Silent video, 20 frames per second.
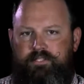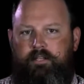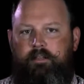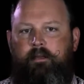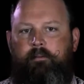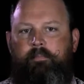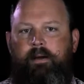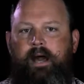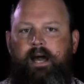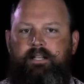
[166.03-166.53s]
and
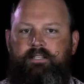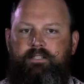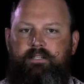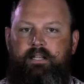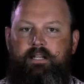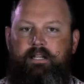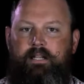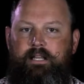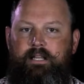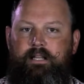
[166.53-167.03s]

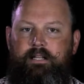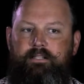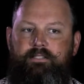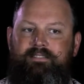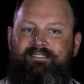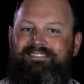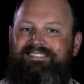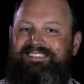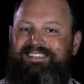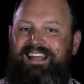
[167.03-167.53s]
capacity
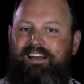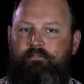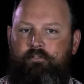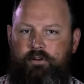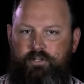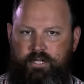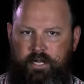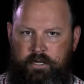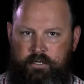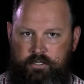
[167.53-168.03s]
needs never
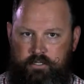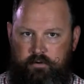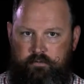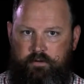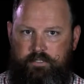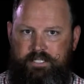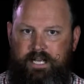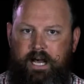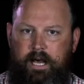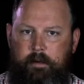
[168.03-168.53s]
change
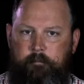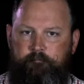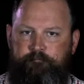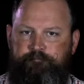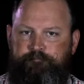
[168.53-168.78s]
over time.